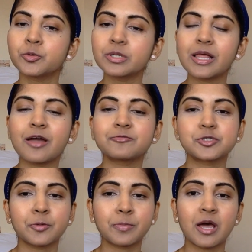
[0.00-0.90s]
will have to
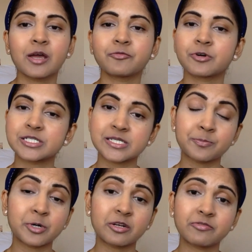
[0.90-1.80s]
apply for a
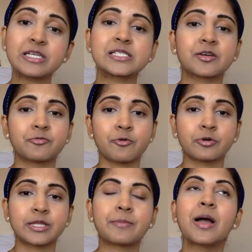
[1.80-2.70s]
separate visa for
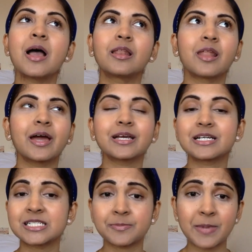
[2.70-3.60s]
them, like a
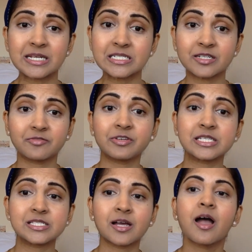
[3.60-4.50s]
dependent
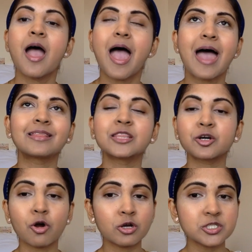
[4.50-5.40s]
visa, and the
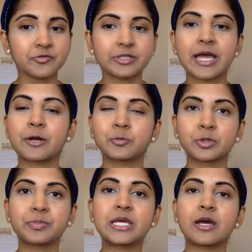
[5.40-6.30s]
cost for that will
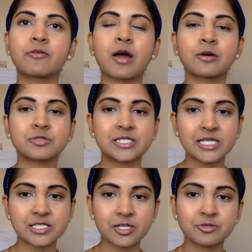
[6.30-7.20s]
be around
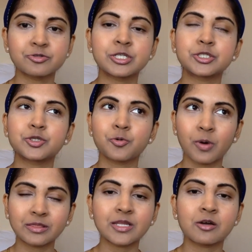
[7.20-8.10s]
£600 to
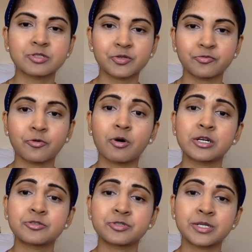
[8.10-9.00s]

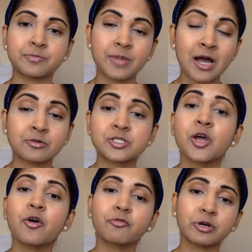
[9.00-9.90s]
£1,400
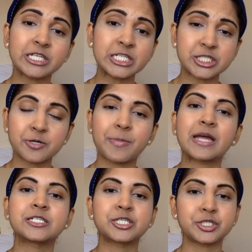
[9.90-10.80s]
for each
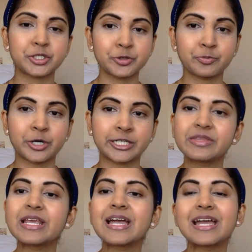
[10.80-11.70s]
dependent you bring.
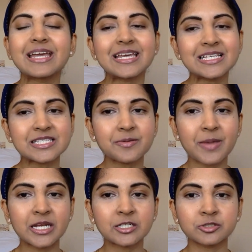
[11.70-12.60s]
Is the
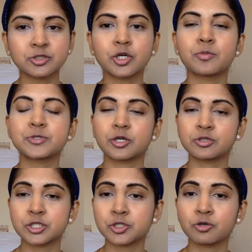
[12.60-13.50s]
medical jobs on the
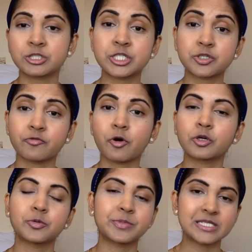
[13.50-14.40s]
shortage of
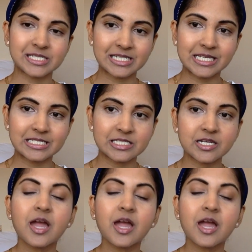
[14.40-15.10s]
occupants list?